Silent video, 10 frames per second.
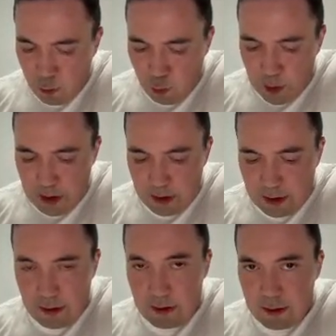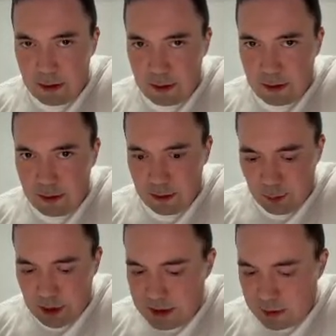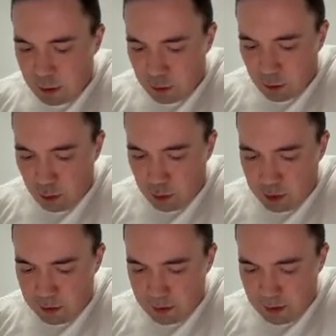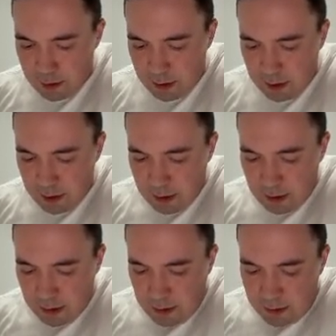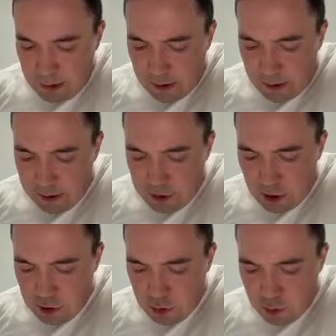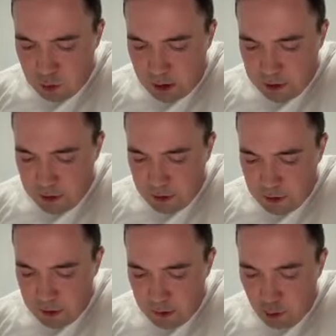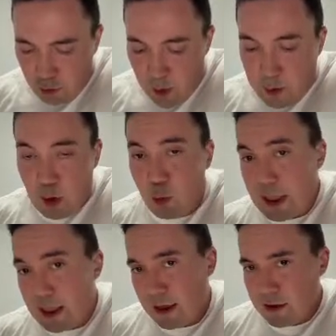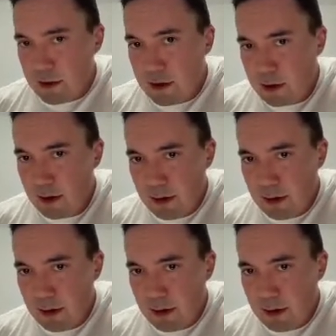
we placed our order, the exchange could cancel it, or maybe we cancel it,